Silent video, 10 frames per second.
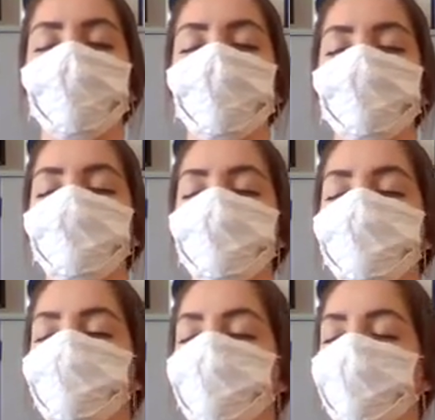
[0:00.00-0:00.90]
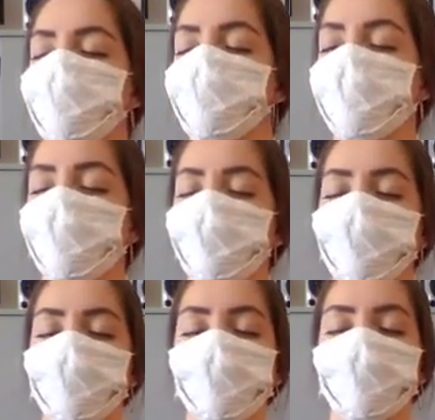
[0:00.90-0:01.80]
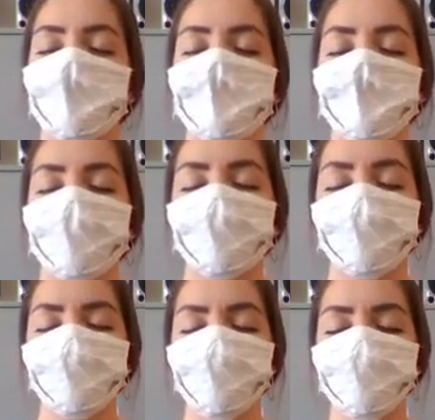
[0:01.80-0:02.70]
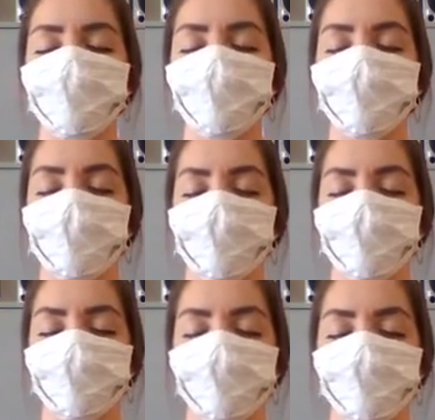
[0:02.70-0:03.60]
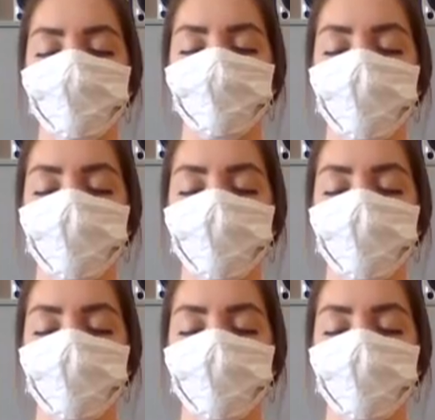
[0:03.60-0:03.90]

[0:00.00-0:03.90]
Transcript: Watch it as it travels down the throat and into the lungs.